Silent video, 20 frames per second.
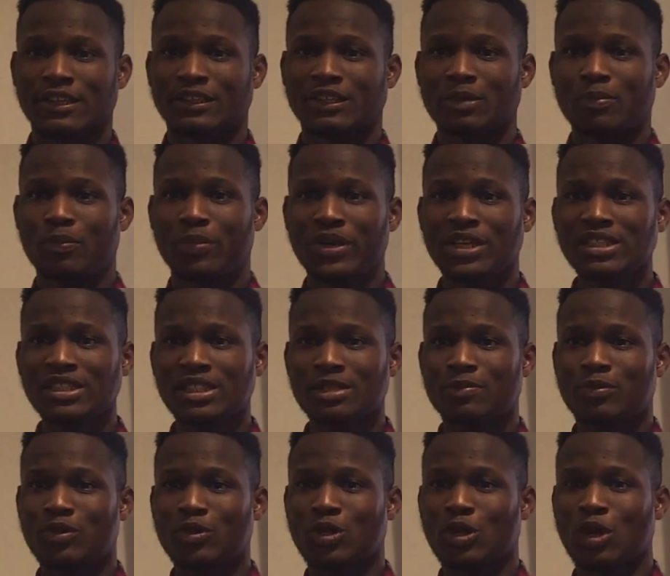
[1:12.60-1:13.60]
The
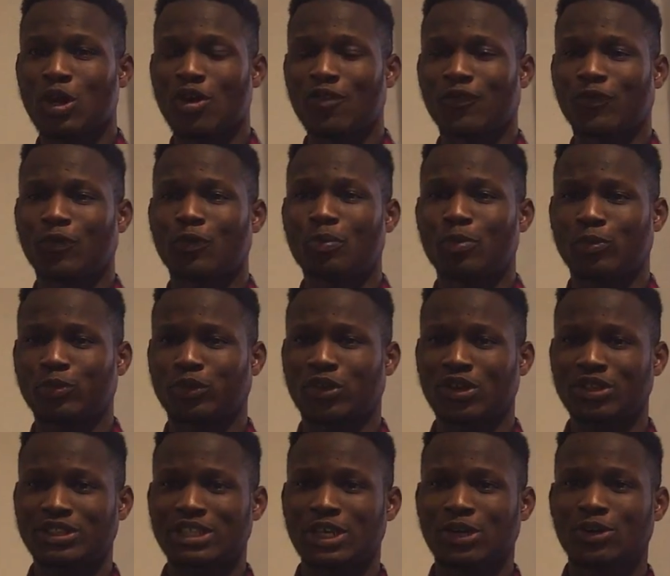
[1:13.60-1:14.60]
principle of
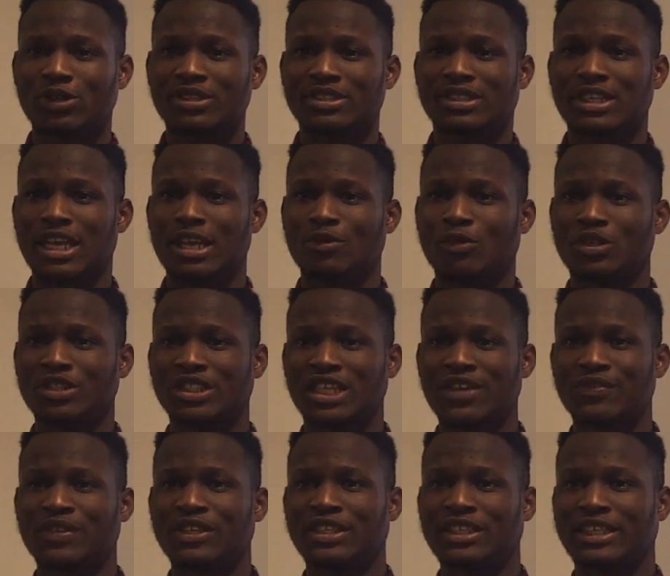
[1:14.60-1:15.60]
touch and concern was
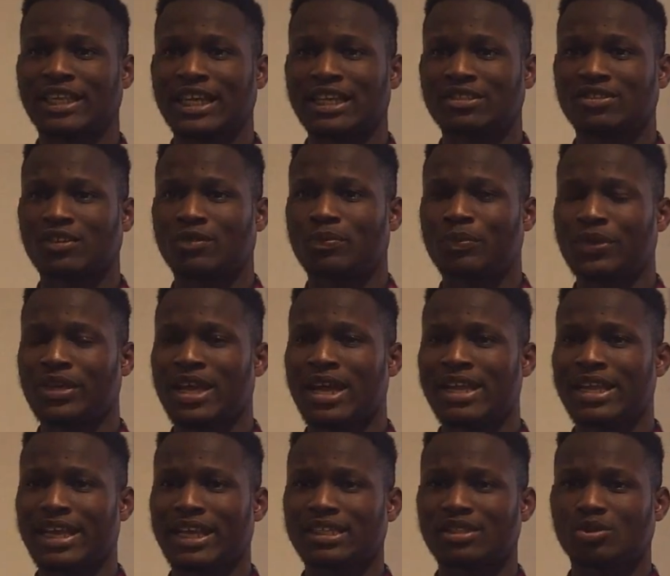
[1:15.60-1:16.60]
given in the case of
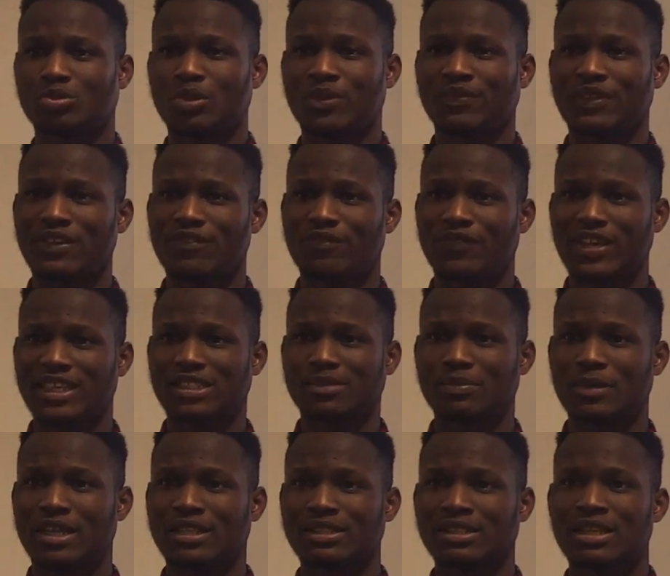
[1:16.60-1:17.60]
P&A Swift
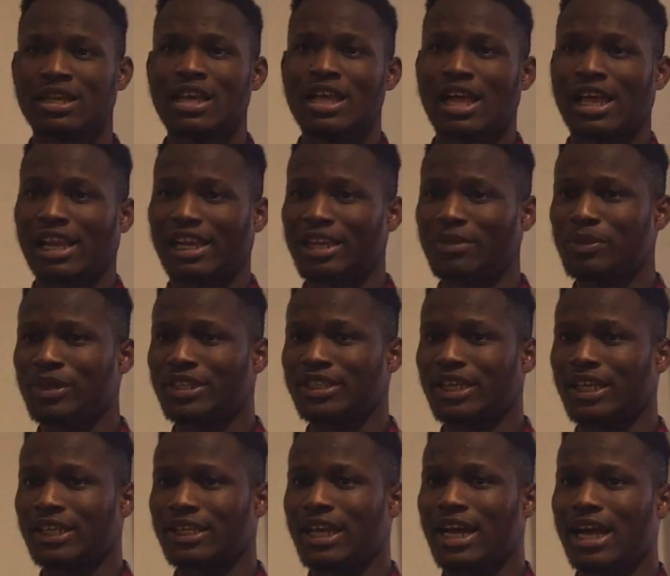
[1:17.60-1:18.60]
Investments
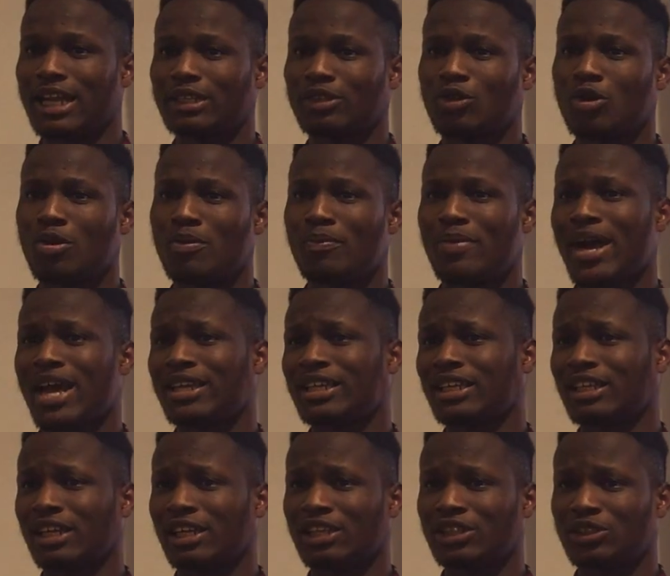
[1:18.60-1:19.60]
Limited and Combined
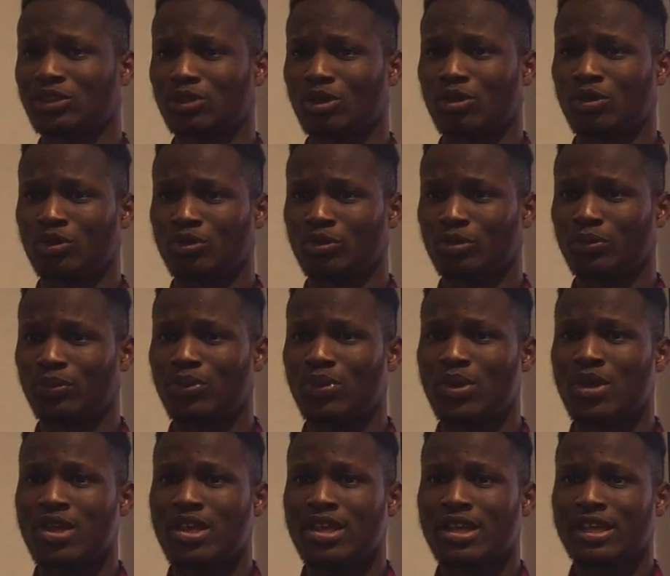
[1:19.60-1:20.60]
English Stock Group.
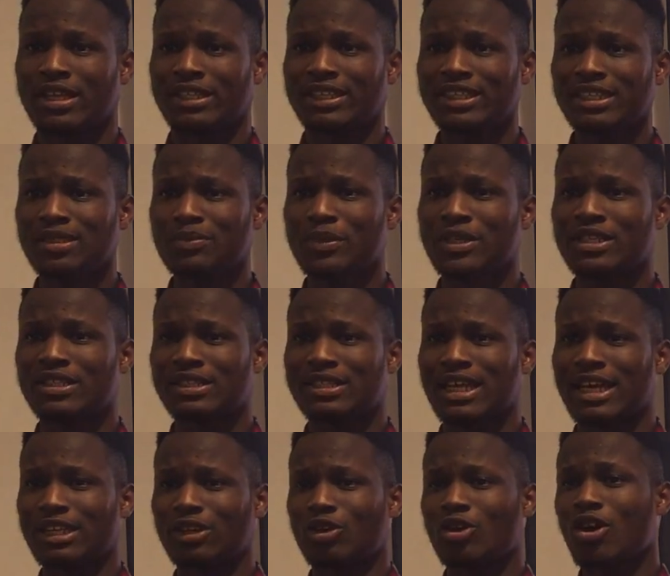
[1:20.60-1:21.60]
This means
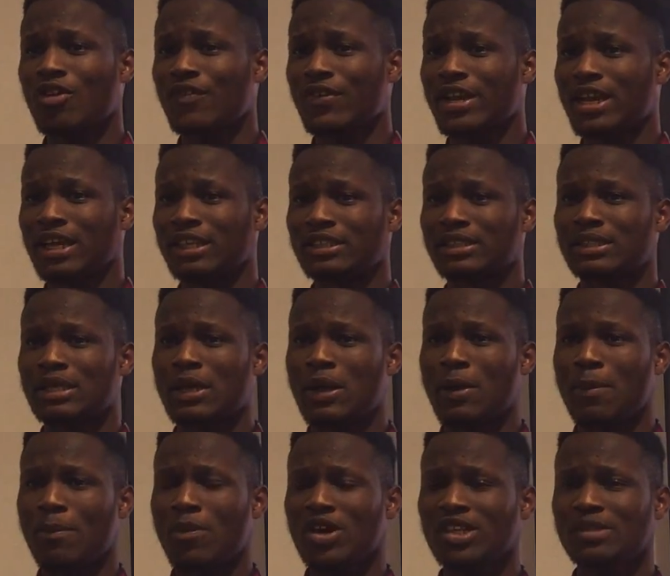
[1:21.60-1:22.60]
that the covenant
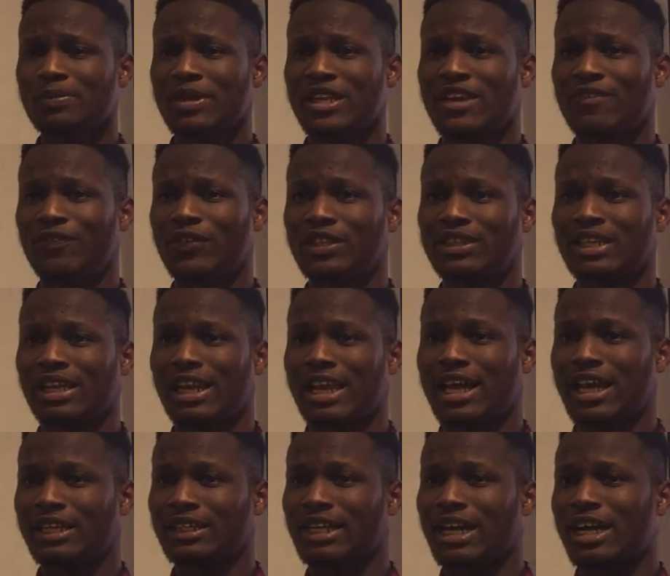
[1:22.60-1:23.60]
must benefit the
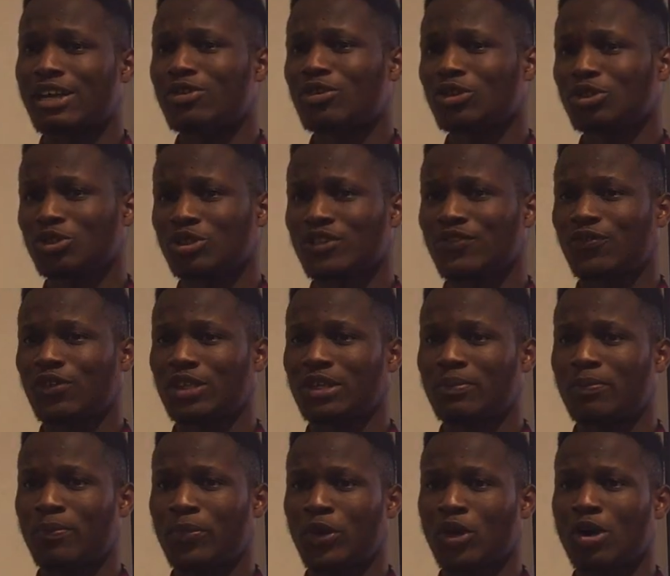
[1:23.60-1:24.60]
land and not just for the
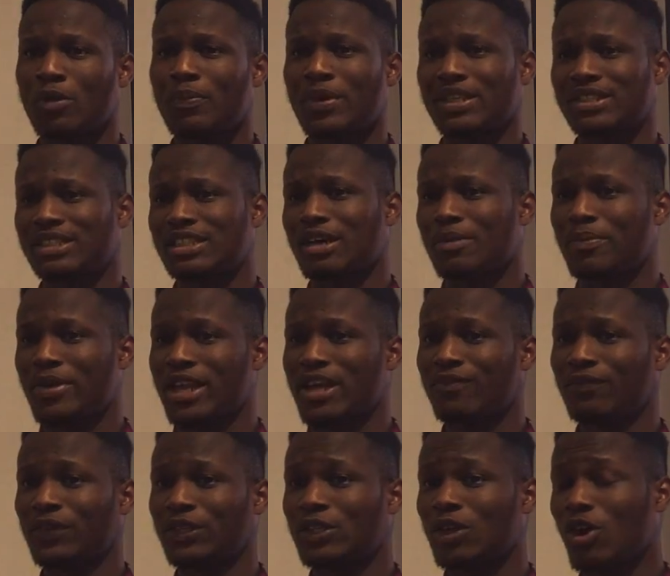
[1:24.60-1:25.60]
pure personal
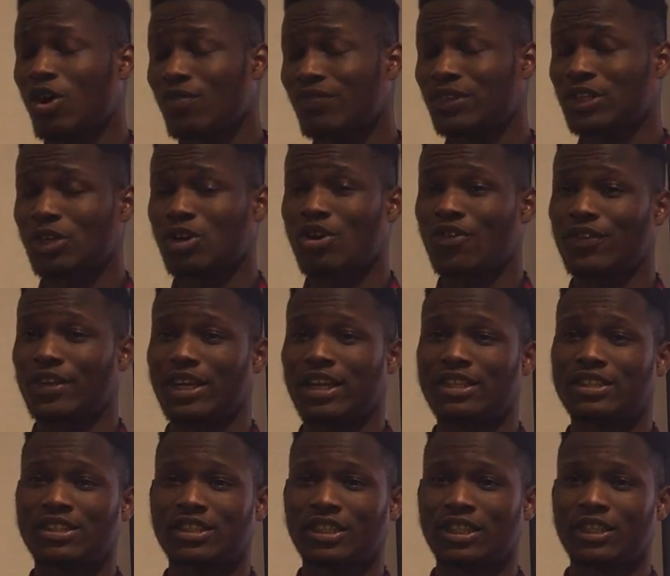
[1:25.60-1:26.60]
benefit of the
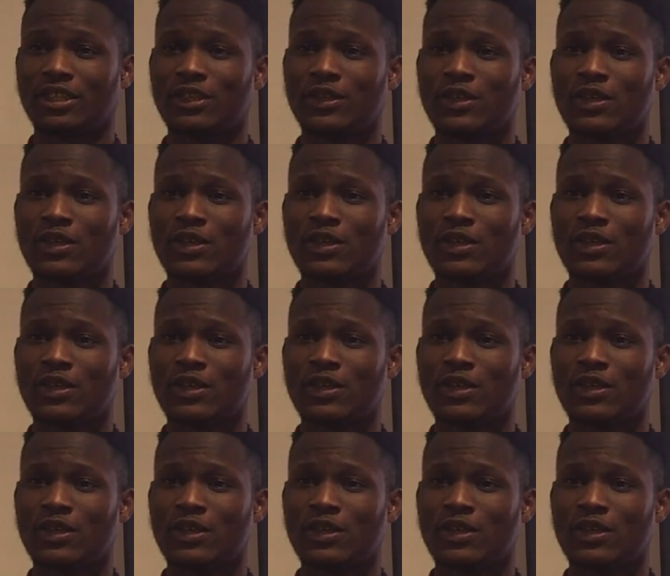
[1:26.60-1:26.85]
covenantee.